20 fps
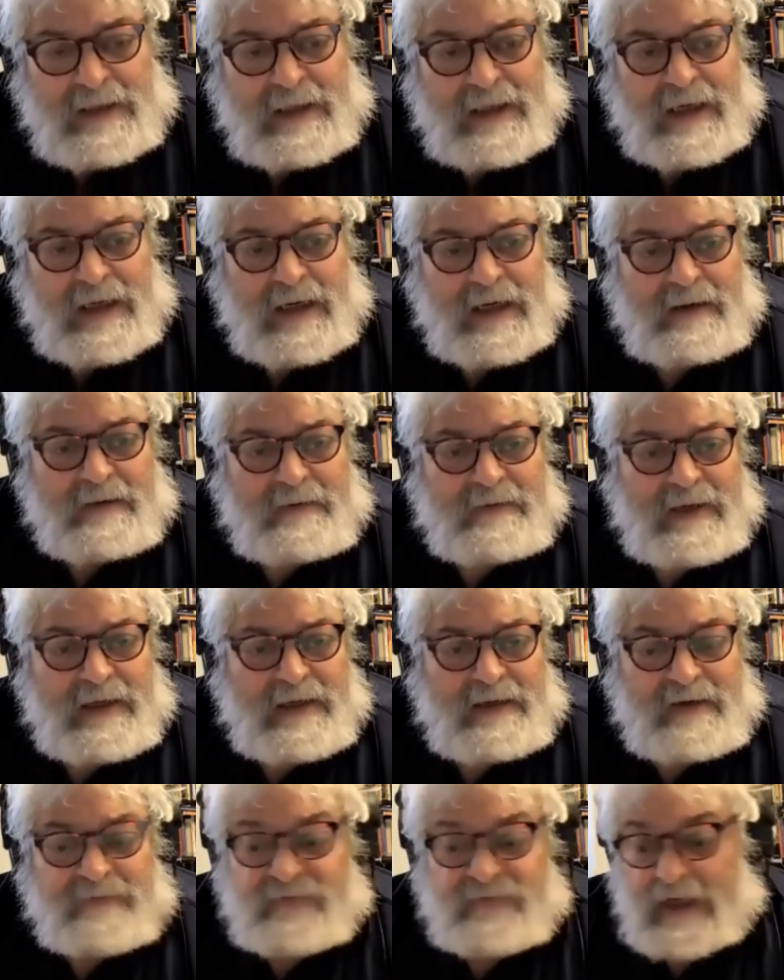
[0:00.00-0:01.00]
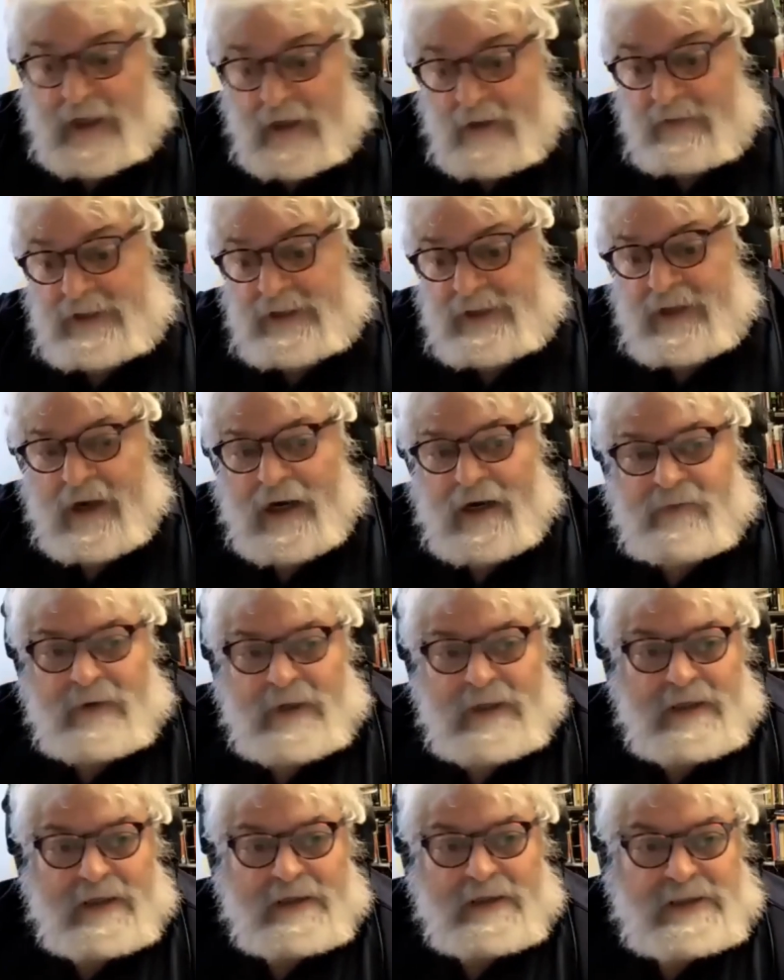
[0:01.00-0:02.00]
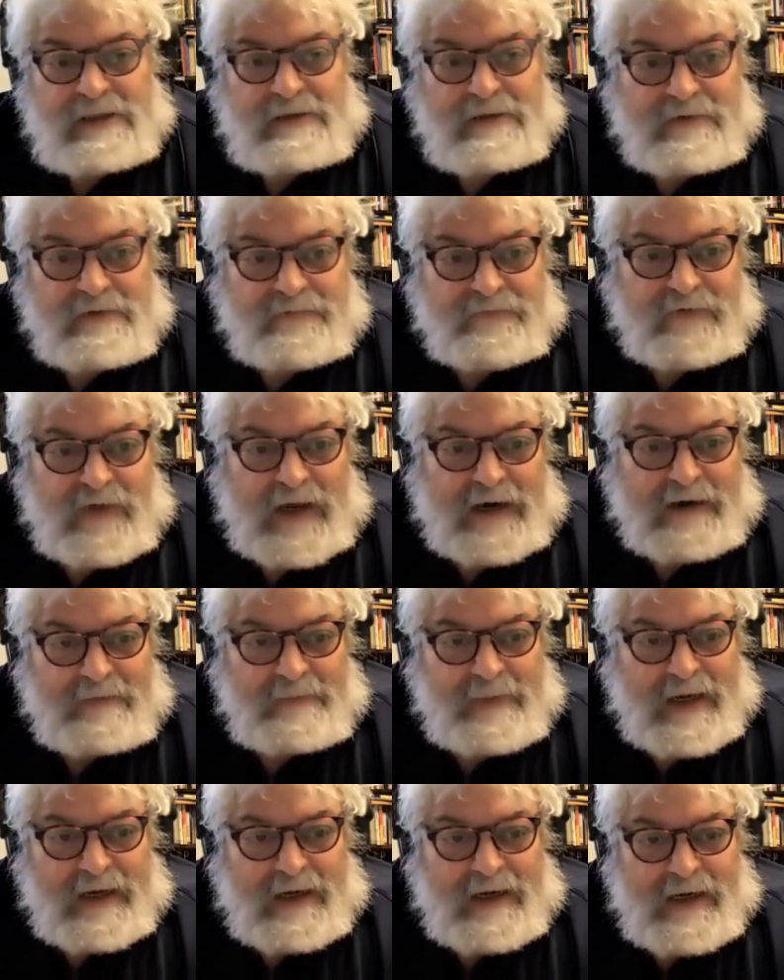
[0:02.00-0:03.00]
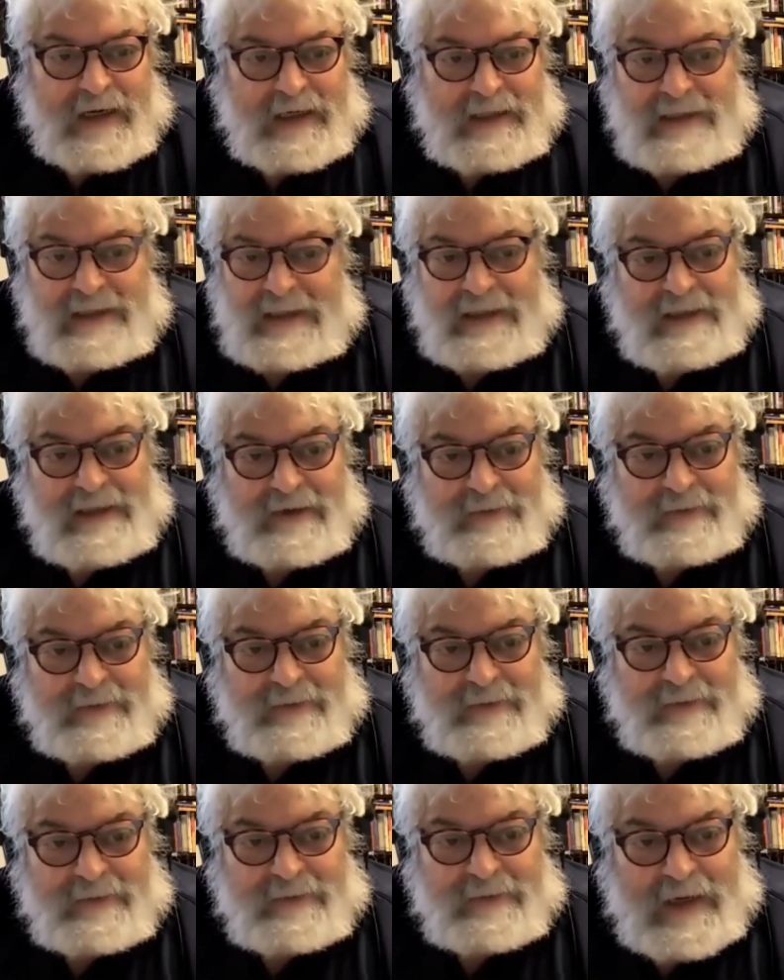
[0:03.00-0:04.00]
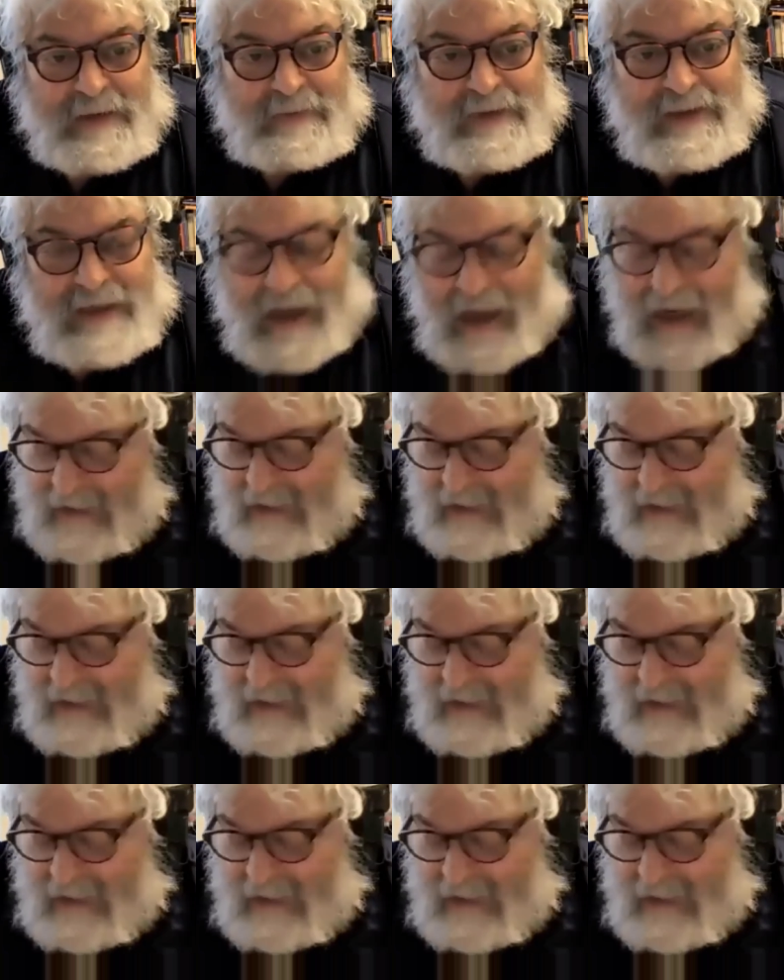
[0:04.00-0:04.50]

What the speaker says: If they don't start one because they're on fire about an idea, they're probably not